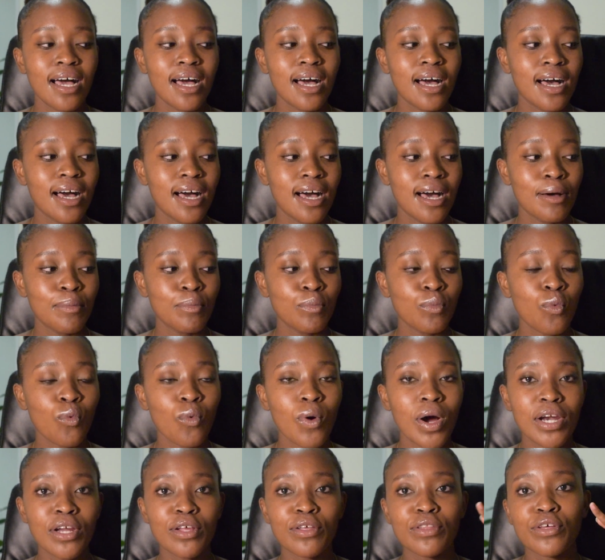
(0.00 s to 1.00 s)

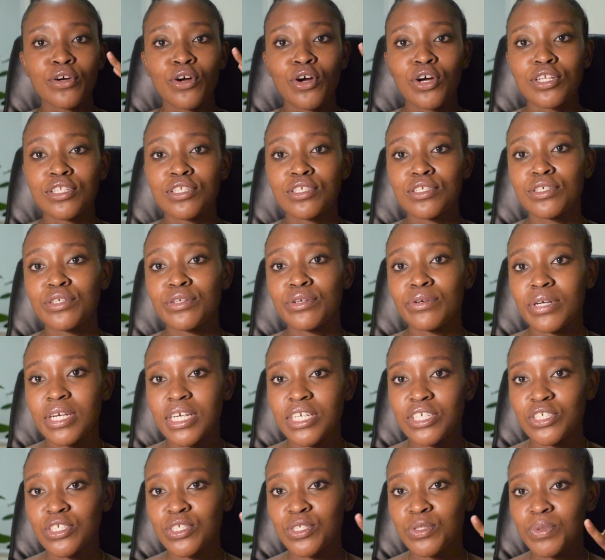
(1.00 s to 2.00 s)
what are the
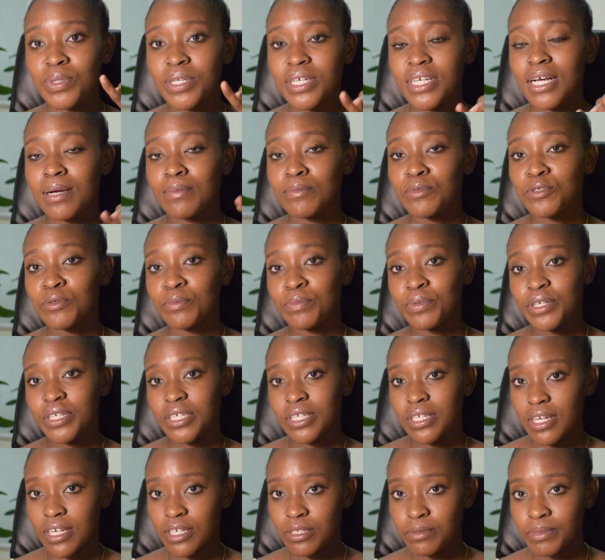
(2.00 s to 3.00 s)
considerations when it comes to
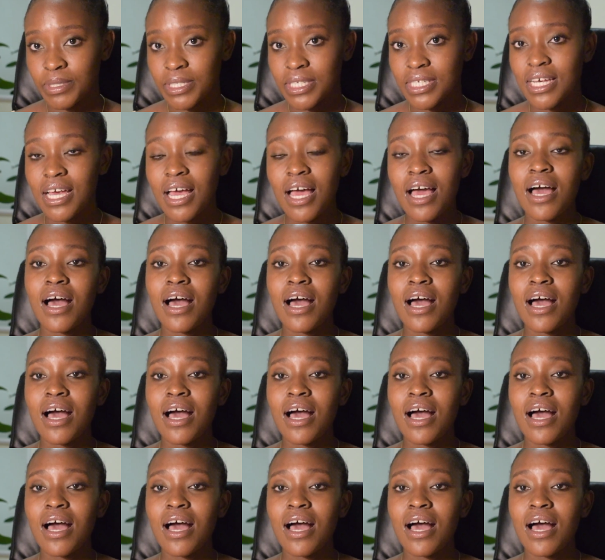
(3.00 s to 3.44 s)
pre-engagement?